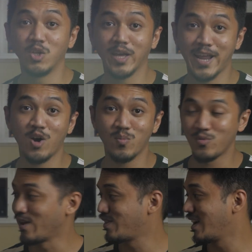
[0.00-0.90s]
Look at how
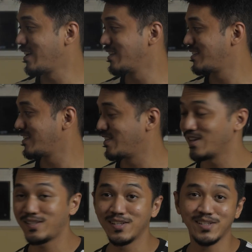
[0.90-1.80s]
bright that is.
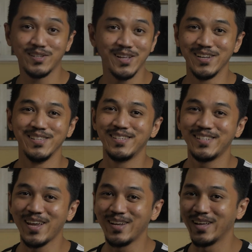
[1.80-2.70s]
This is an
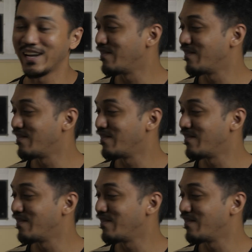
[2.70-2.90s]
insane light.